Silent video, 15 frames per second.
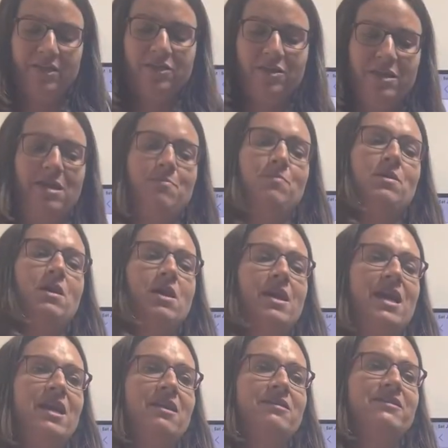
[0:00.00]
to them
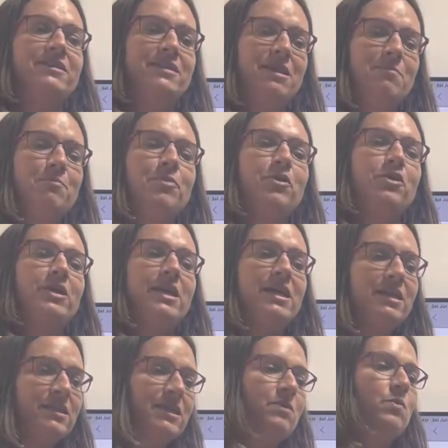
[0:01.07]
in a simple,
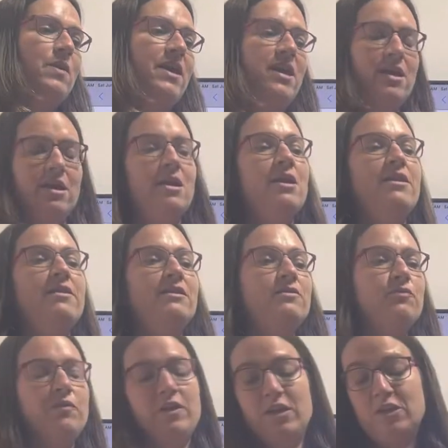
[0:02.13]
easy way that's
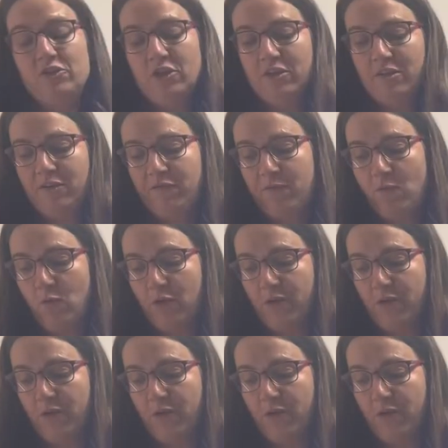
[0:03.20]
really adjusted for